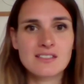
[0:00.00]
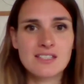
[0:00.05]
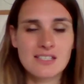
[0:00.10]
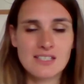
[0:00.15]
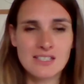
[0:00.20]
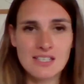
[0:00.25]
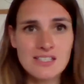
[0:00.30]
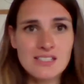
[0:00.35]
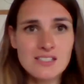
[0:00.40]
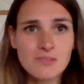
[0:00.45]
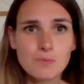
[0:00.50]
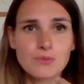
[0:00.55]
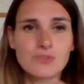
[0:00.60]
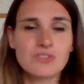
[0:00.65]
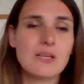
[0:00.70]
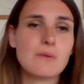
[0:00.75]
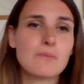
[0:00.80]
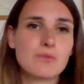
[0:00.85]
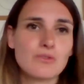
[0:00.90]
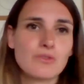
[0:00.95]
His
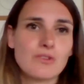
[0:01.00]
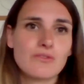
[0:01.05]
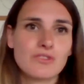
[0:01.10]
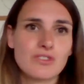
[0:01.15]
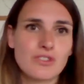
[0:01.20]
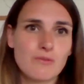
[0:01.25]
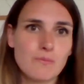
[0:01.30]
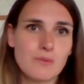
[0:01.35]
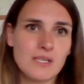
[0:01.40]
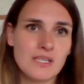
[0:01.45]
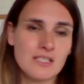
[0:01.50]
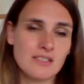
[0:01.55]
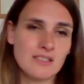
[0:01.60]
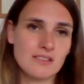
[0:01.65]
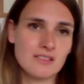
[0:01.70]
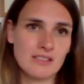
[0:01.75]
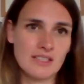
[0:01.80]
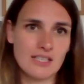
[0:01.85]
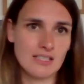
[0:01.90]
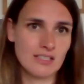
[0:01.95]
perception of champagne
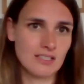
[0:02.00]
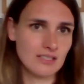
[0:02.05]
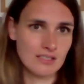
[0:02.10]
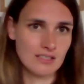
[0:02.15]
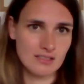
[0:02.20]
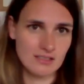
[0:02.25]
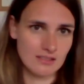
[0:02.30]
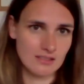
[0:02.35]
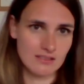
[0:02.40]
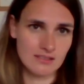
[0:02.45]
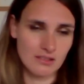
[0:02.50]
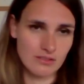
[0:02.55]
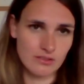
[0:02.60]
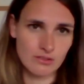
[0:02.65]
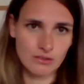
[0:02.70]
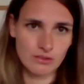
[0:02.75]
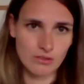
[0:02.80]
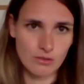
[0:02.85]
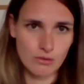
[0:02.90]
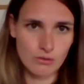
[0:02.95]
is like, it
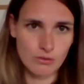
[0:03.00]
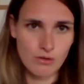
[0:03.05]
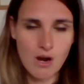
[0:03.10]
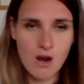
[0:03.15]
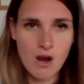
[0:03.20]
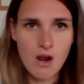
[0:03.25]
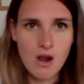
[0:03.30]
doesn't go